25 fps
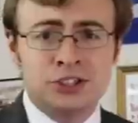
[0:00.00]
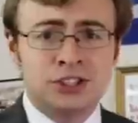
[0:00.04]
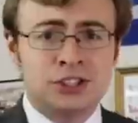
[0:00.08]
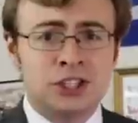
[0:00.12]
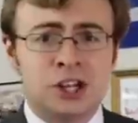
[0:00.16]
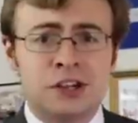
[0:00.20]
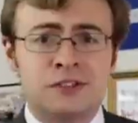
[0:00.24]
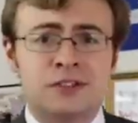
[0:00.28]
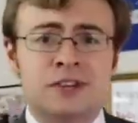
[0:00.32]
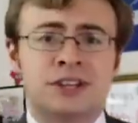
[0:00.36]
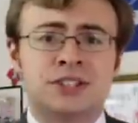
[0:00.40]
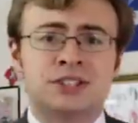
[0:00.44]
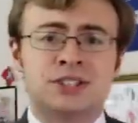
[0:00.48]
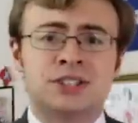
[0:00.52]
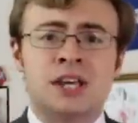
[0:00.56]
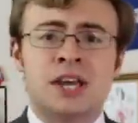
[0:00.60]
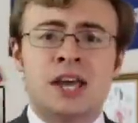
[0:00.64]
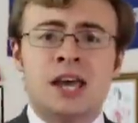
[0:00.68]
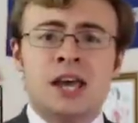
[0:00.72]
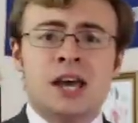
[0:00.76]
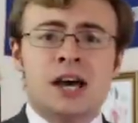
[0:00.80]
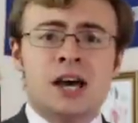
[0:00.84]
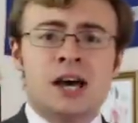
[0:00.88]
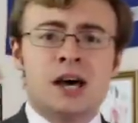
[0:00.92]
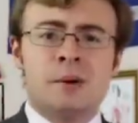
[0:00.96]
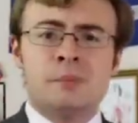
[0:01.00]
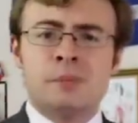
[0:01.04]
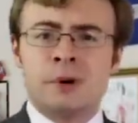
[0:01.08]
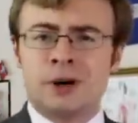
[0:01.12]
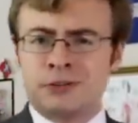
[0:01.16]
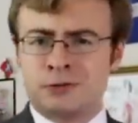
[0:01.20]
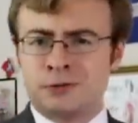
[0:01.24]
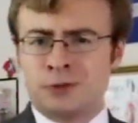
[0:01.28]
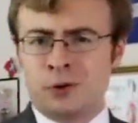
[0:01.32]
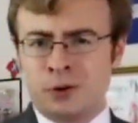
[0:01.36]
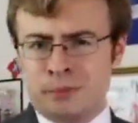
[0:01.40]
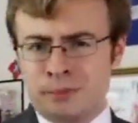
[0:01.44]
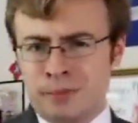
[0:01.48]
service. But
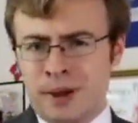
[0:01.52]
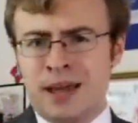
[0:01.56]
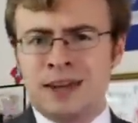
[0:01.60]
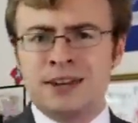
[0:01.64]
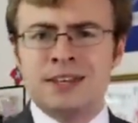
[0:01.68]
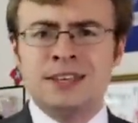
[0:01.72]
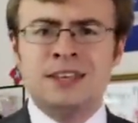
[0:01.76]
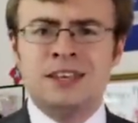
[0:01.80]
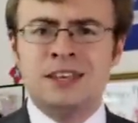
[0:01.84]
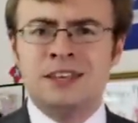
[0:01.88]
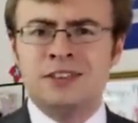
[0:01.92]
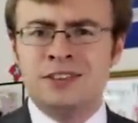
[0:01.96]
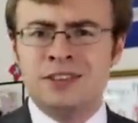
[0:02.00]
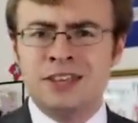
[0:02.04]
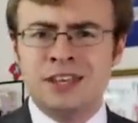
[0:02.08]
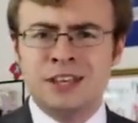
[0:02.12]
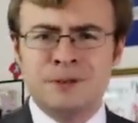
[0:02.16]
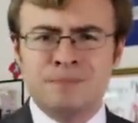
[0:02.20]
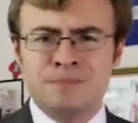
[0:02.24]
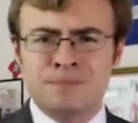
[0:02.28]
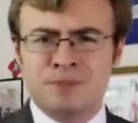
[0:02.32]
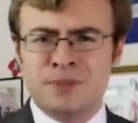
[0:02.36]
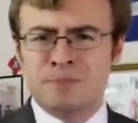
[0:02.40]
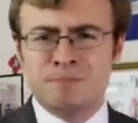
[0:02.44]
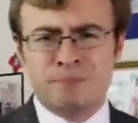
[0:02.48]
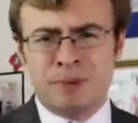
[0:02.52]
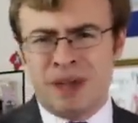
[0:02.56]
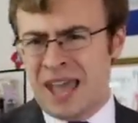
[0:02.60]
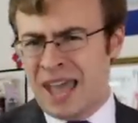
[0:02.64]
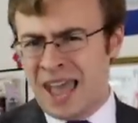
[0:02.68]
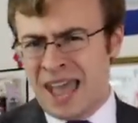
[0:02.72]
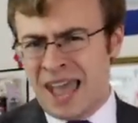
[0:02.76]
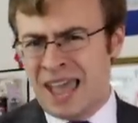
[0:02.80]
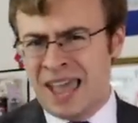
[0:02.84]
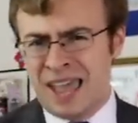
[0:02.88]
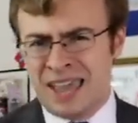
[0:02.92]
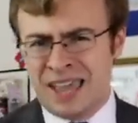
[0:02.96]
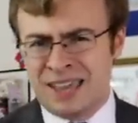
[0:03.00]
for many, the
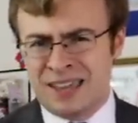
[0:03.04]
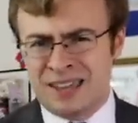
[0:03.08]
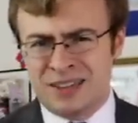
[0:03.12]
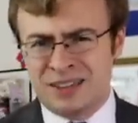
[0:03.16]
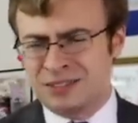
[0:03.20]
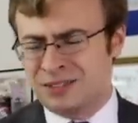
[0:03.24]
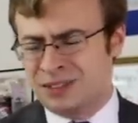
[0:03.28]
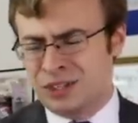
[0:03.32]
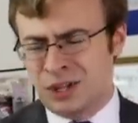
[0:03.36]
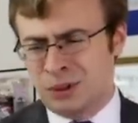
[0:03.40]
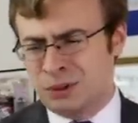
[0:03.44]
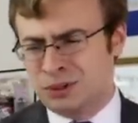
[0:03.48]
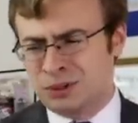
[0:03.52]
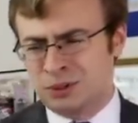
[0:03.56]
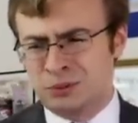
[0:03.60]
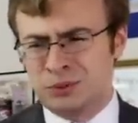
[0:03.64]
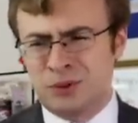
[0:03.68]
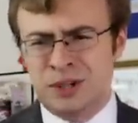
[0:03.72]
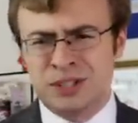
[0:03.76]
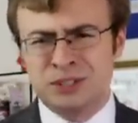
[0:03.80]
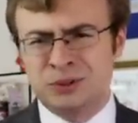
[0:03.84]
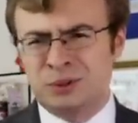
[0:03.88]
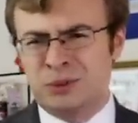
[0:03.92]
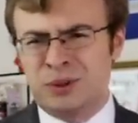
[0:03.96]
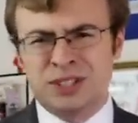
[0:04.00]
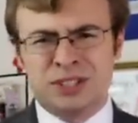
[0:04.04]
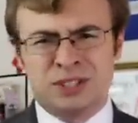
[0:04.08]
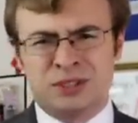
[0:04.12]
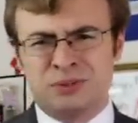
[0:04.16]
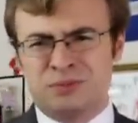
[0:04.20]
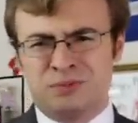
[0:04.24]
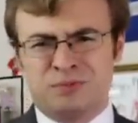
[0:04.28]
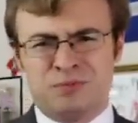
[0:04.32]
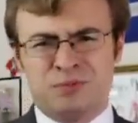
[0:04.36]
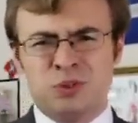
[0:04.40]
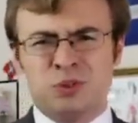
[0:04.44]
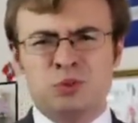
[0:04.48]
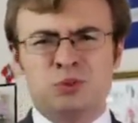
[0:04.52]
pay, low as it wasn't
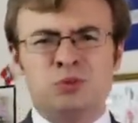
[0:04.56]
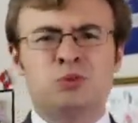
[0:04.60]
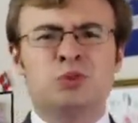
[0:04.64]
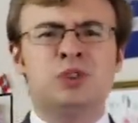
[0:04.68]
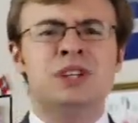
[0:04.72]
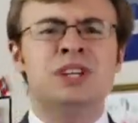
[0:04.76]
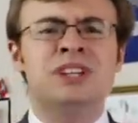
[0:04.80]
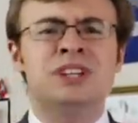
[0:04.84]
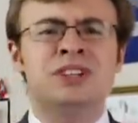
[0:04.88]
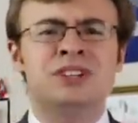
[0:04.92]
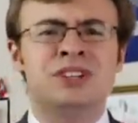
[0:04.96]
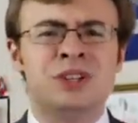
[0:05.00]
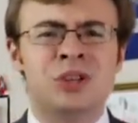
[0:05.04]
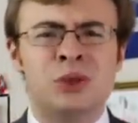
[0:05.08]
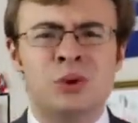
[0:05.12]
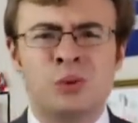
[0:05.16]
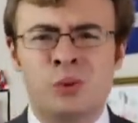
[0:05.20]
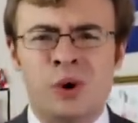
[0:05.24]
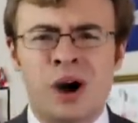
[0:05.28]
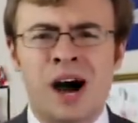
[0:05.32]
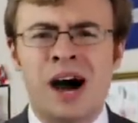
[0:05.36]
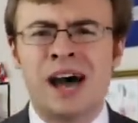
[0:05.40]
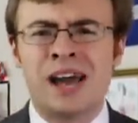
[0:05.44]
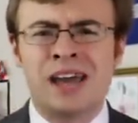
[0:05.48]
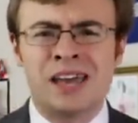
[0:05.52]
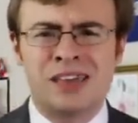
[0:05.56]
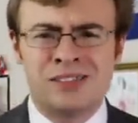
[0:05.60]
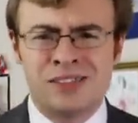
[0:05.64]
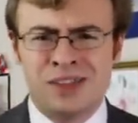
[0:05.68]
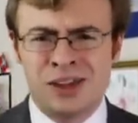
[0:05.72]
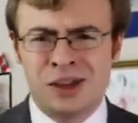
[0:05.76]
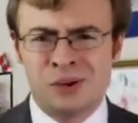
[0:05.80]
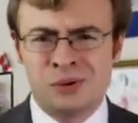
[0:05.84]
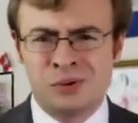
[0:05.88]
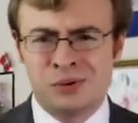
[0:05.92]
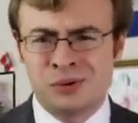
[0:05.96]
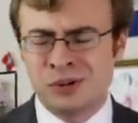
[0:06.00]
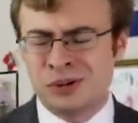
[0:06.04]
really why
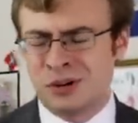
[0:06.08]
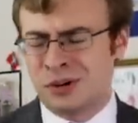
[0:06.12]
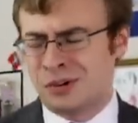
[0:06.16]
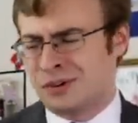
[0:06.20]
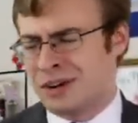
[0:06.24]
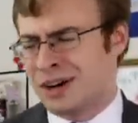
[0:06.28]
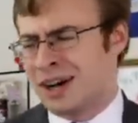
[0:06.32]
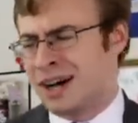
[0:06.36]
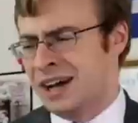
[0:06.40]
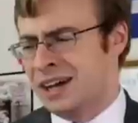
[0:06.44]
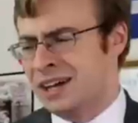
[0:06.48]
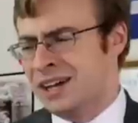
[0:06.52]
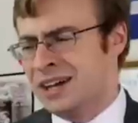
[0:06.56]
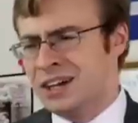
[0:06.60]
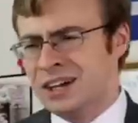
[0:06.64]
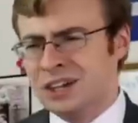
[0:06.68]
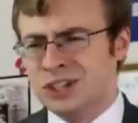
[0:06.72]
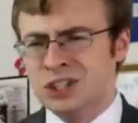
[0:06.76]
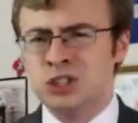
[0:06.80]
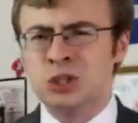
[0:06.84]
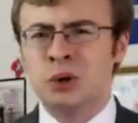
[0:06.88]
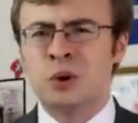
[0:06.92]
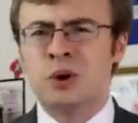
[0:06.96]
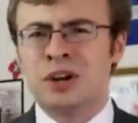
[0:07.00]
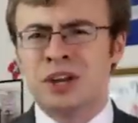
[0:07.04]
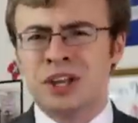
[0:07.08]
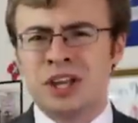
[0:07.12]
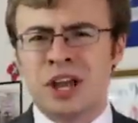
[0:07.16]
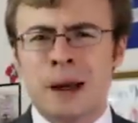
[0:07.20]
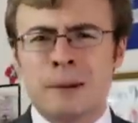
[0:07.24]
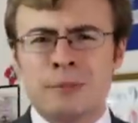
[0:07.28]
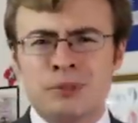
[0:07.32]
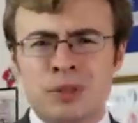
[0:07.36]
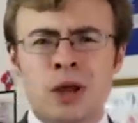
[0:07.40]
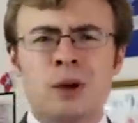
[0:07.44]
they were joining up.